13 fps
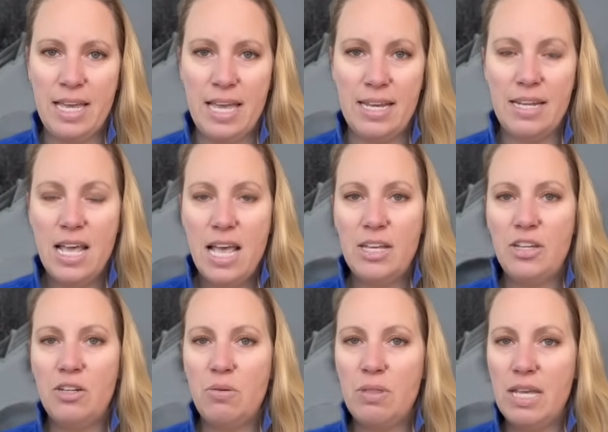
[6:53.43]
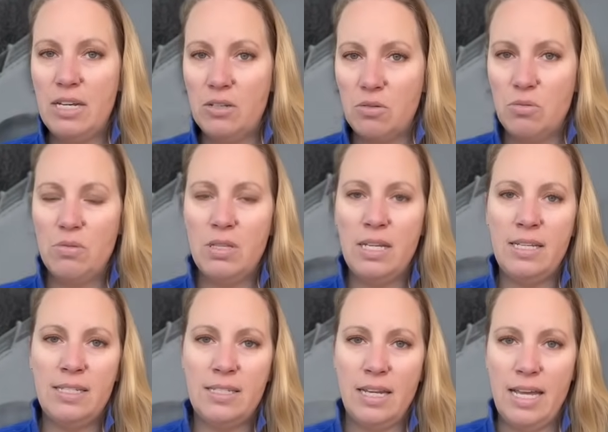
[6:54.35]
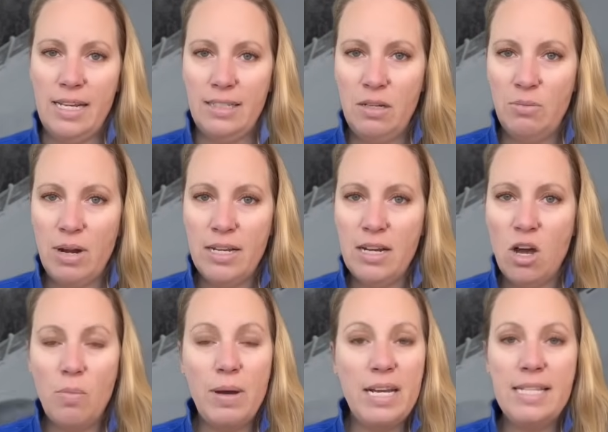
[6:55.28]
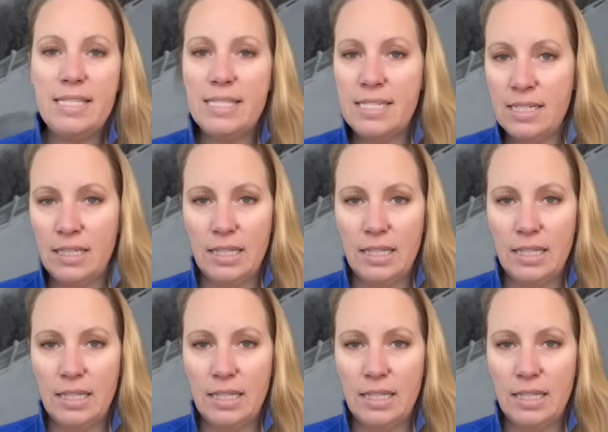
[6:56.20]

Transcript: And, you know, they don't think it's likely right now, but it's still,